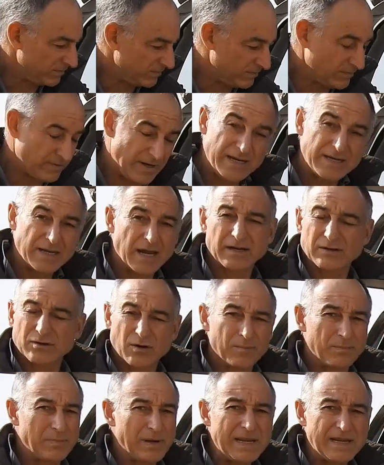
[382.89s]
redone,
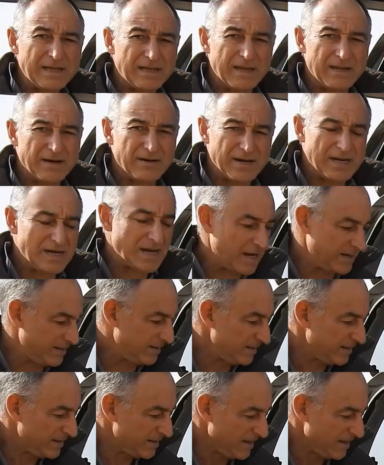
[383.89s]
completely redone,